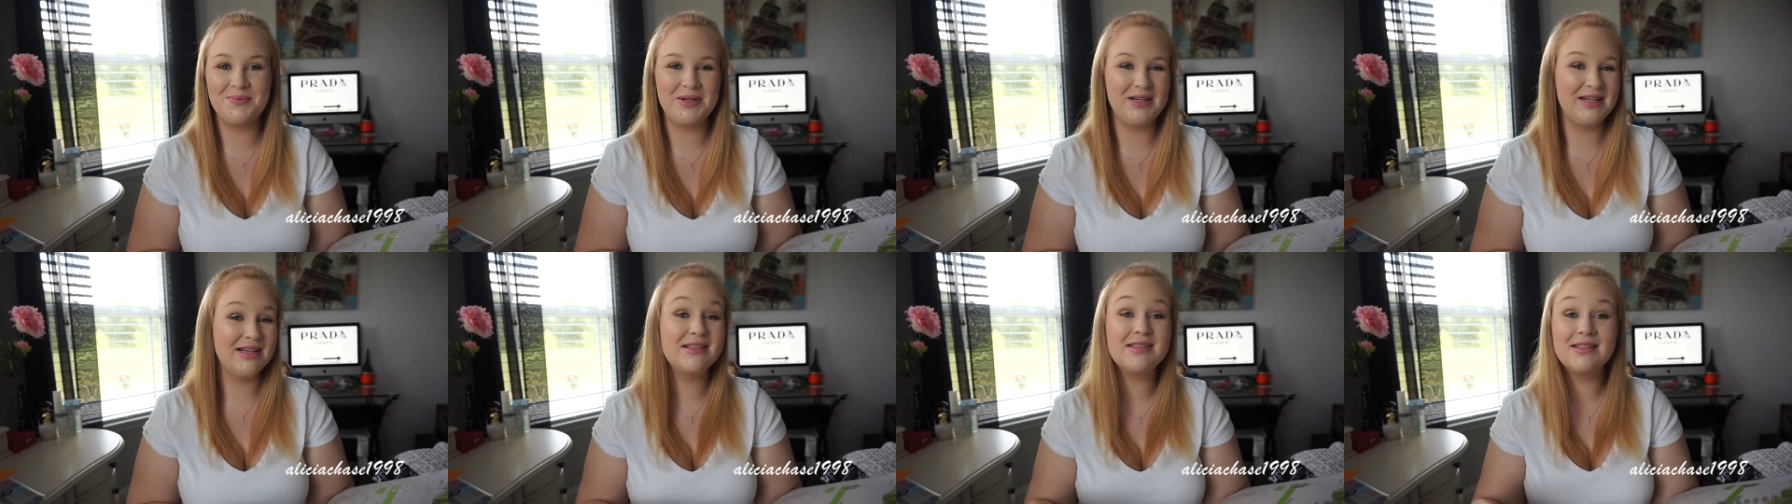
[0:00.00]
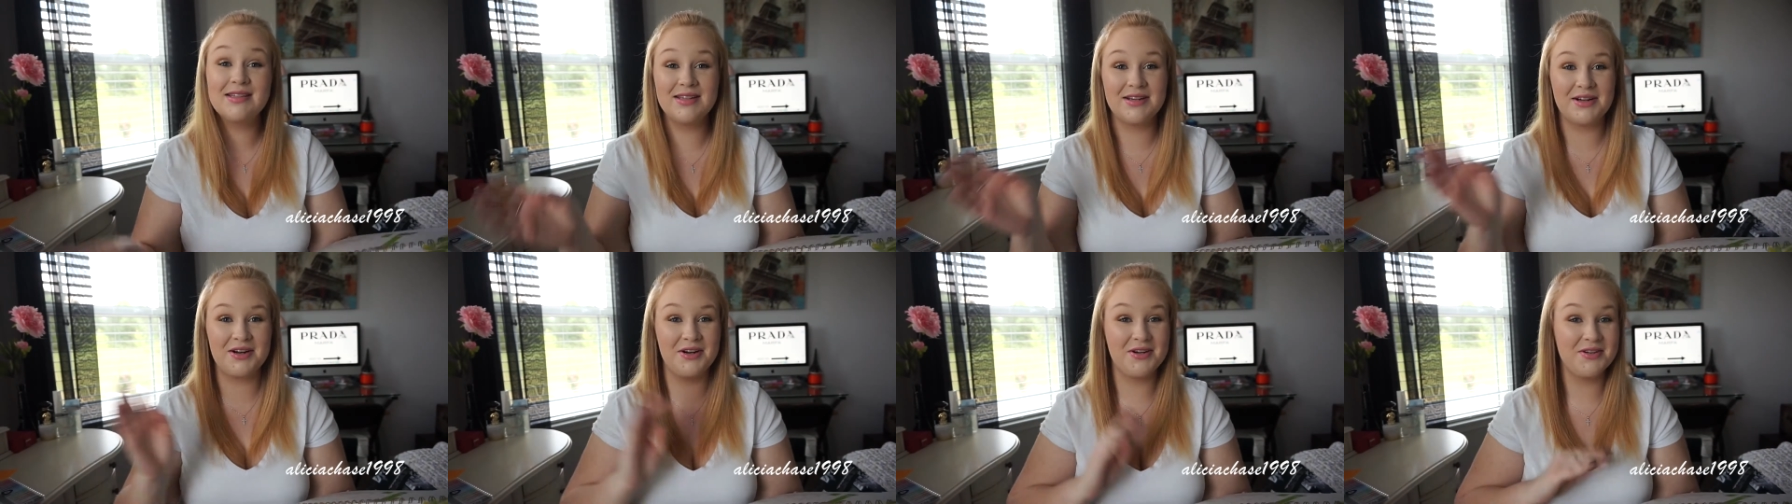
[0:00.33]
putting
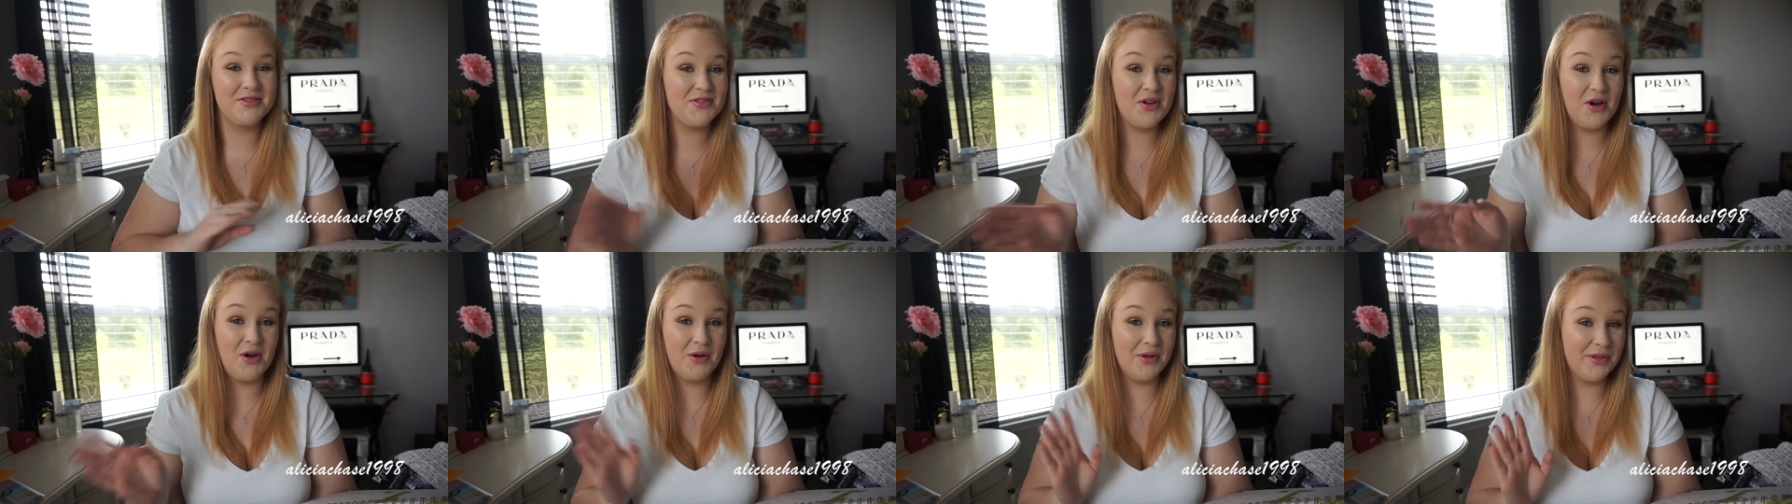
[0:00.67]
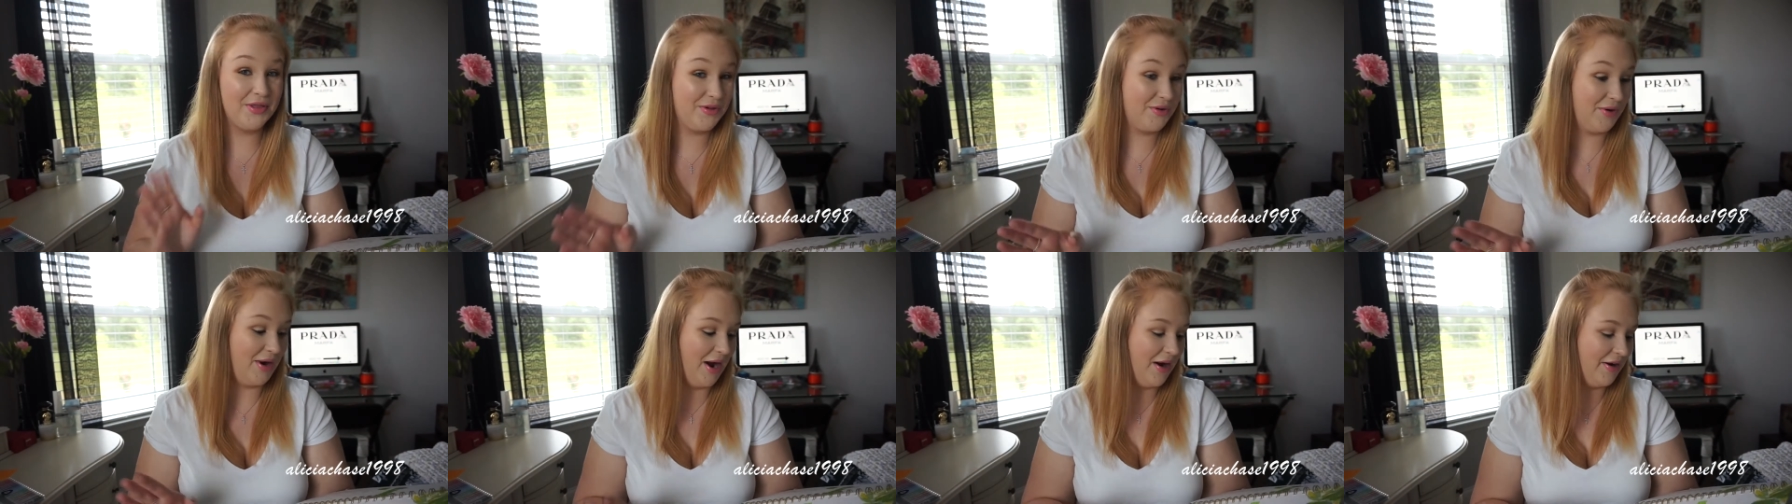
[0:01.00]
stickers all
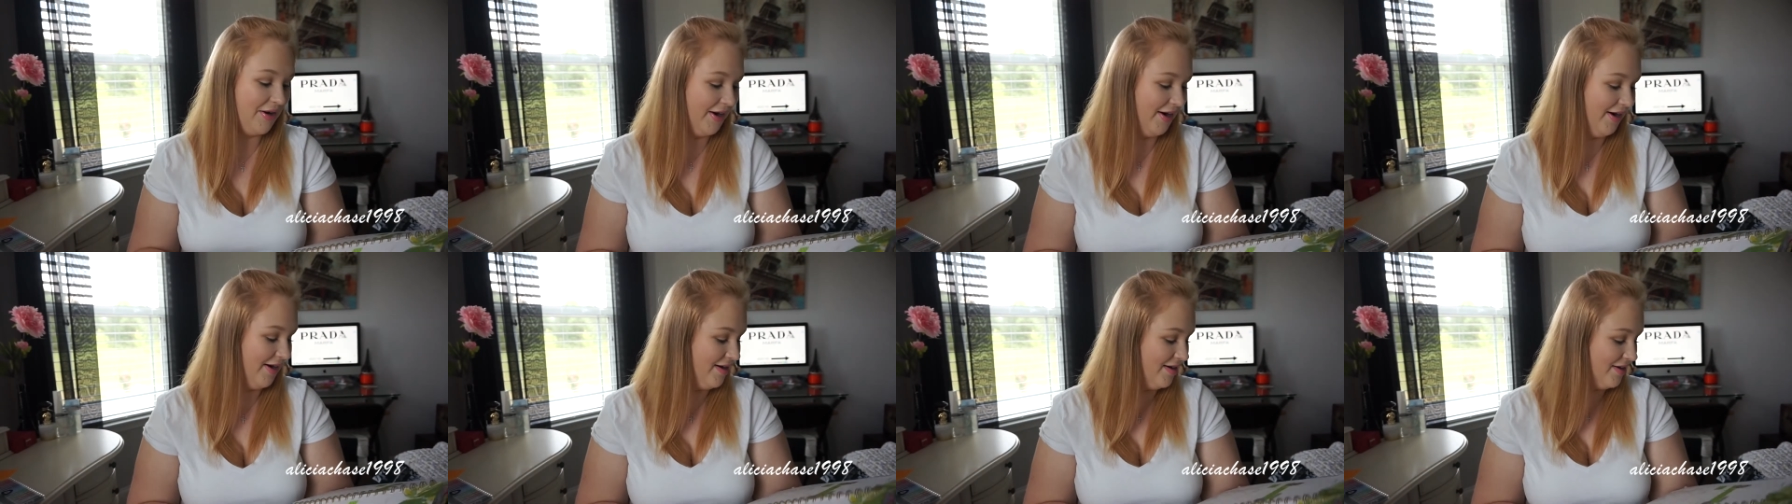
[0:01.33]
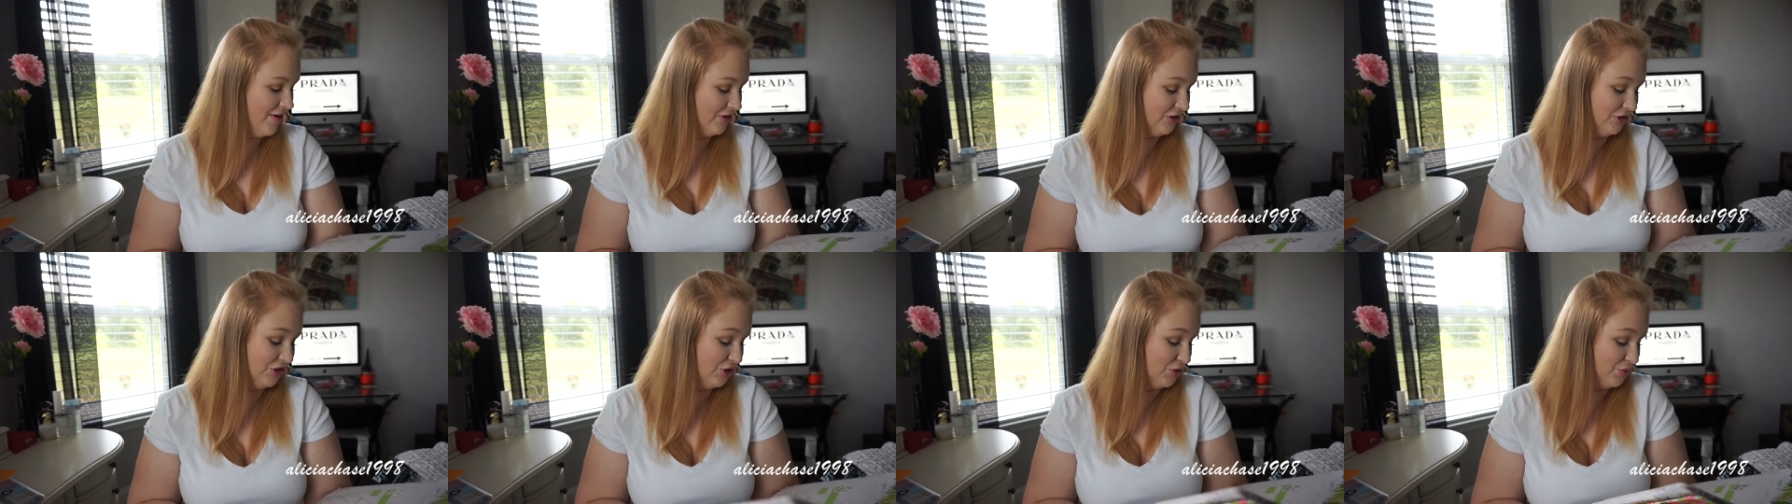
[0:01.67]
throughout here
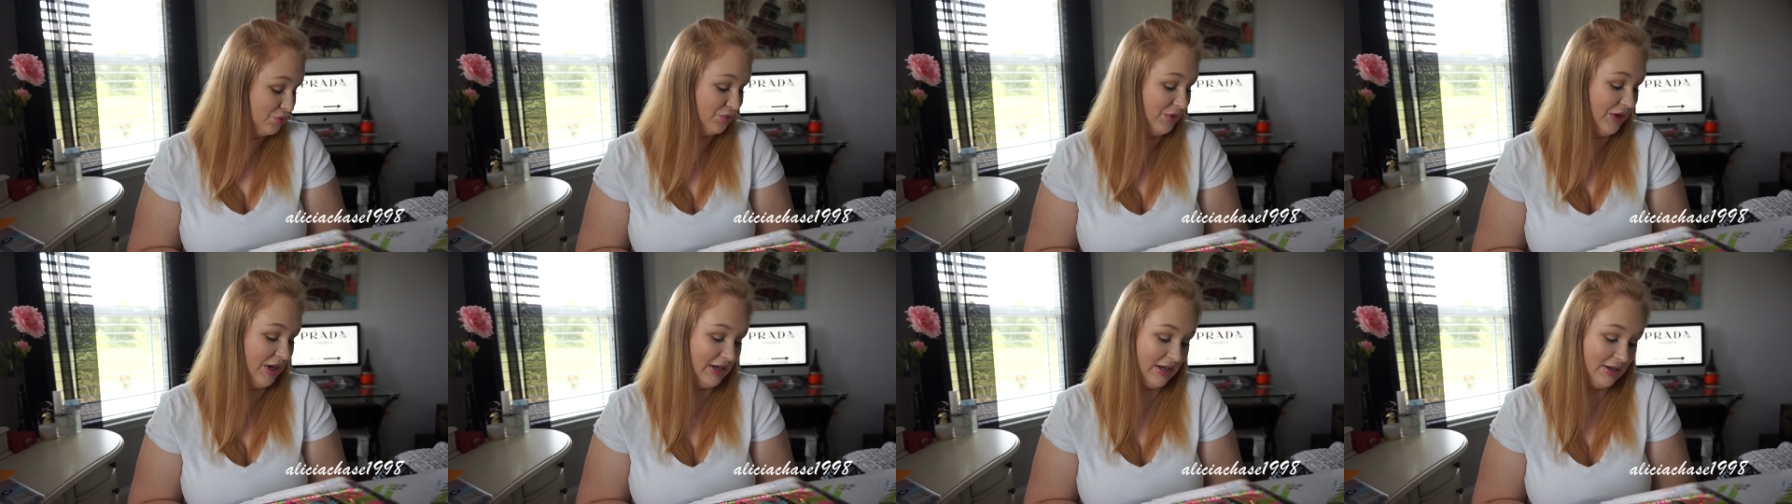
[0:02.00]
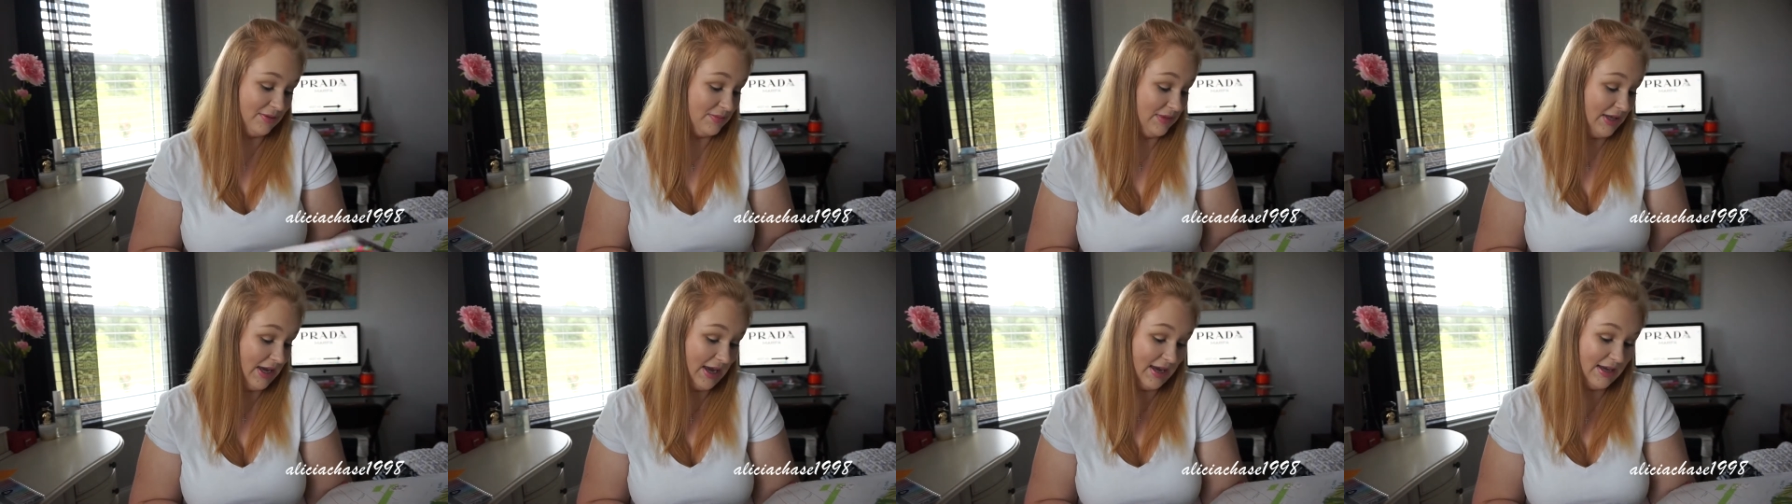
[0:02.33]
on just
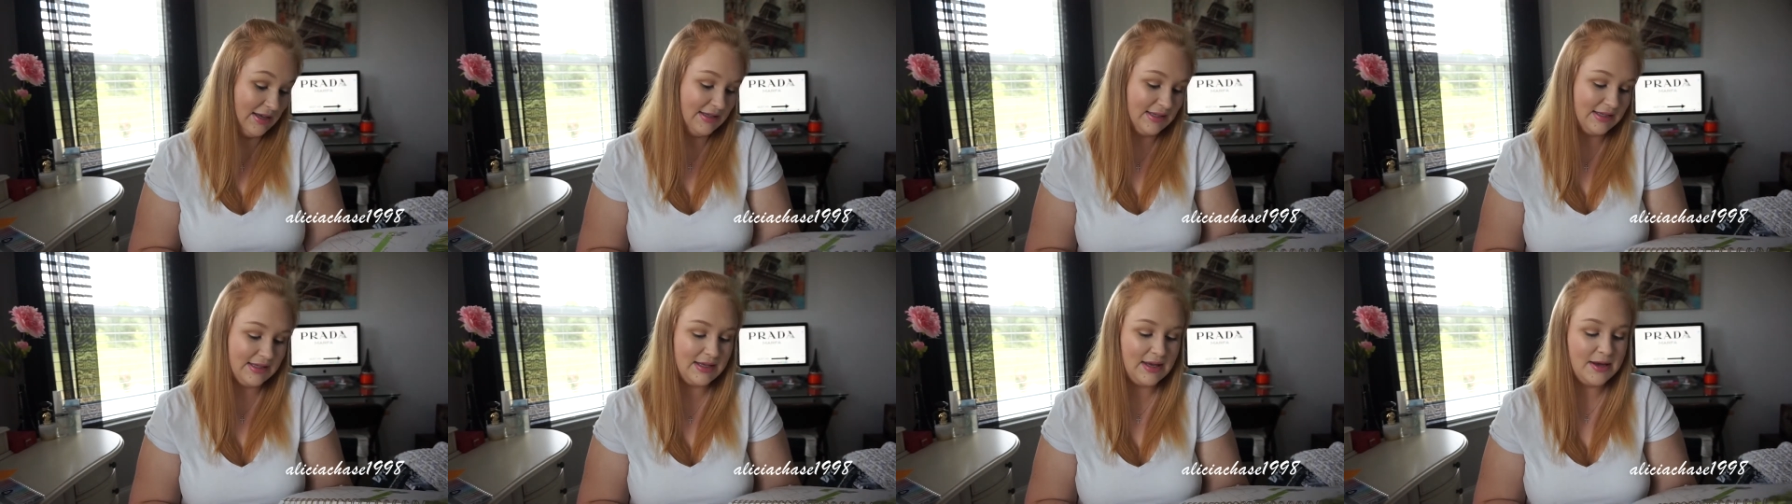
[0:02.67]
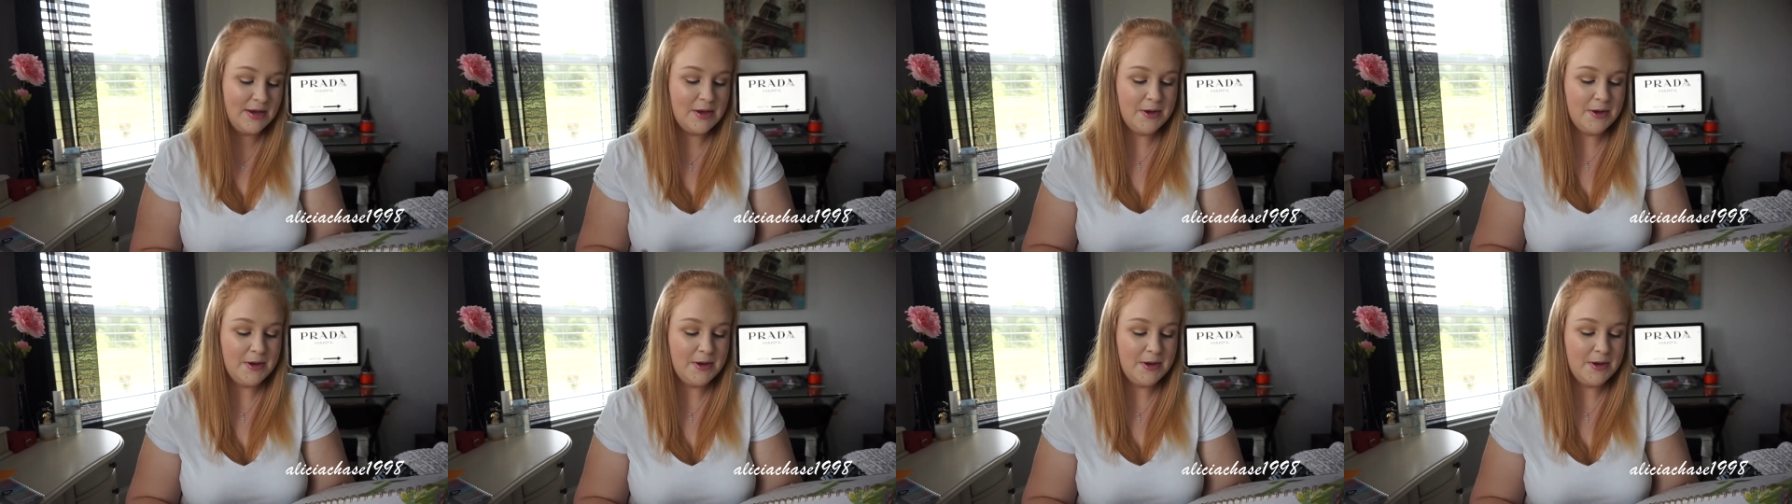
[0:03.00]
random days.